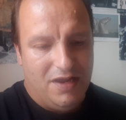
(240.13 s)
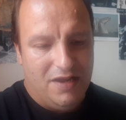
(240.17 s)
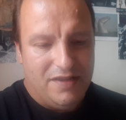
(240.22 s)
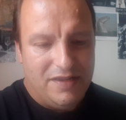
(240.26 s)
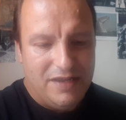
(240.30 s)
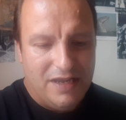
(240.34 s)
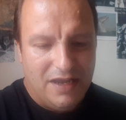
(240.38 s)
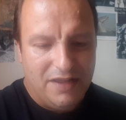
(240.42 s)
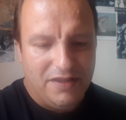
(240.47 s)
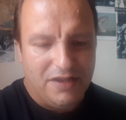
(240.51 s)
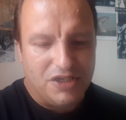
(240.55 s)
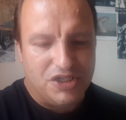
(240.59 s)

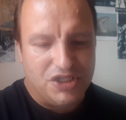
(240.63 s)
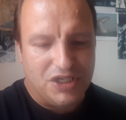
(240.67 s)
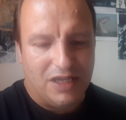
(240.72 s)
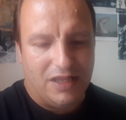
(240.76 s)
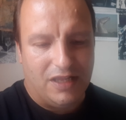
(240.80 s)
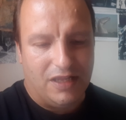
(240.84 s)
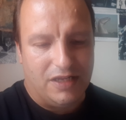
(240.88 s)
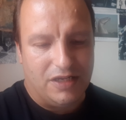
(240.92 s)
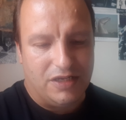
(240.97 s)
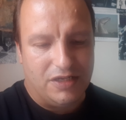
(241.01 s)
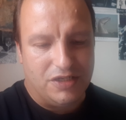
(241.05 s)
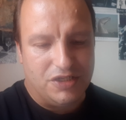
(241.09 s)
The other
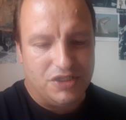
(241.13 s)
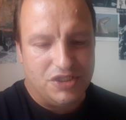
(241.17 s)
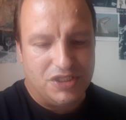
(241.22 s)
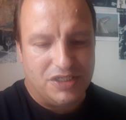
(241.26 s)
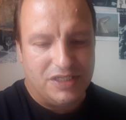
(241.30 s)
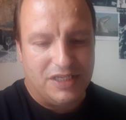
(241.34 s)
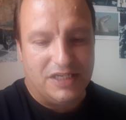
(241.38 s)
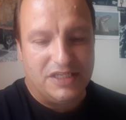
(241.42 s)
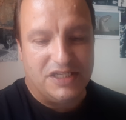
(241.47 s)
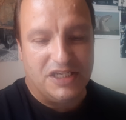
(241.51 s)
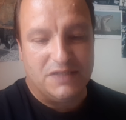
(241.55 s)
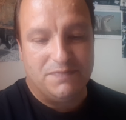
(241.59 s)
challenge
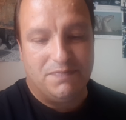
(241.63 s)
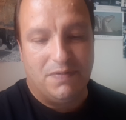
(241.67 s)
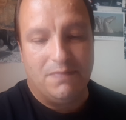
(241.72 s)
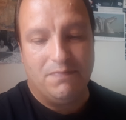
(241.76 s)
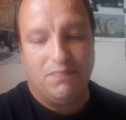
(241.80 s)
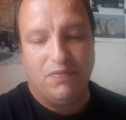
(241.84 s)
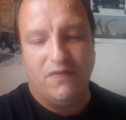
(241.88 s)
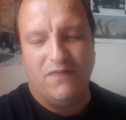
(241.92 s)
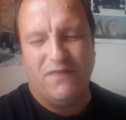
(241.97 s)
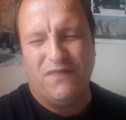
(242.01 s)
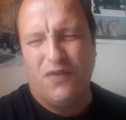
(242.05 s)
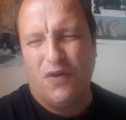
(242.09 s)
that has been
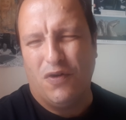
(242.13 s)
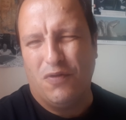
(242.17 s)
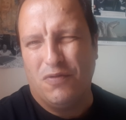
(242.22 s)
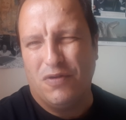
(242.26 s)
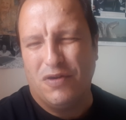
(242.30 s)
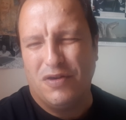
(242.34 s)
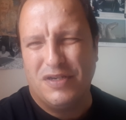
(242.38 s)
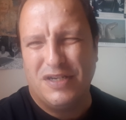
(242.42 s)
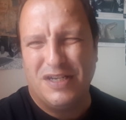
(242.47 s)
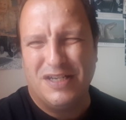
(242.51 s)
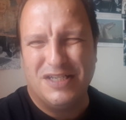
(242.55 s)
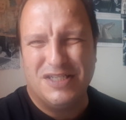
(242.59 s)
put
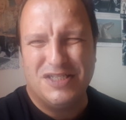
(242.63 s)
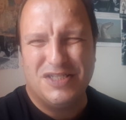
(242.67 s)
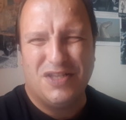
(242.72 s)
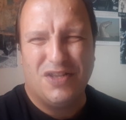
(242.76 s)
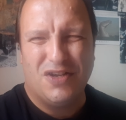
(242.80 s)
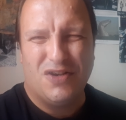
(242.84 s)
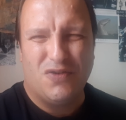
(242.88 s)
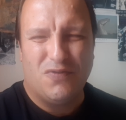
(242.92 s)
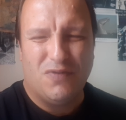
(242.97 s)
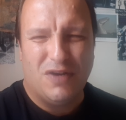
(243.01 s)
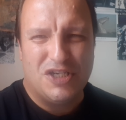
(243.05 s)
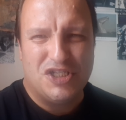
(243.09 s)
forward is
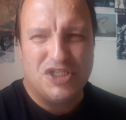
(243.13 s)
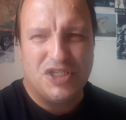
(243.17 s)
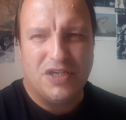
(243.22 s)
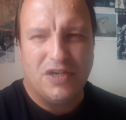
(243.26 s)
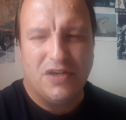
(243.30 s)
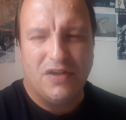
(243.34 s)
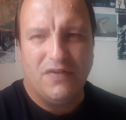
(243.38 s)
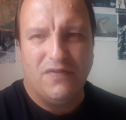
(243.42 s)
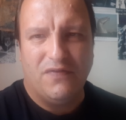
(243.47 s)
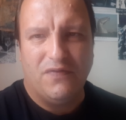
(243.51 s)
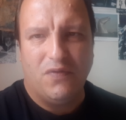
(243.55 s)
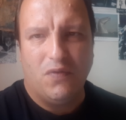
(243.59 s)
the question
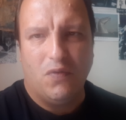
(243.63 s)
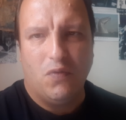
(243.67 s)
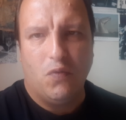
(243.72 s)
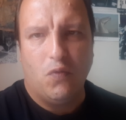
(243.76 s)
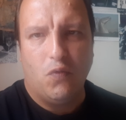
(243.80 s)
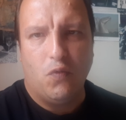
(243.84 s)
of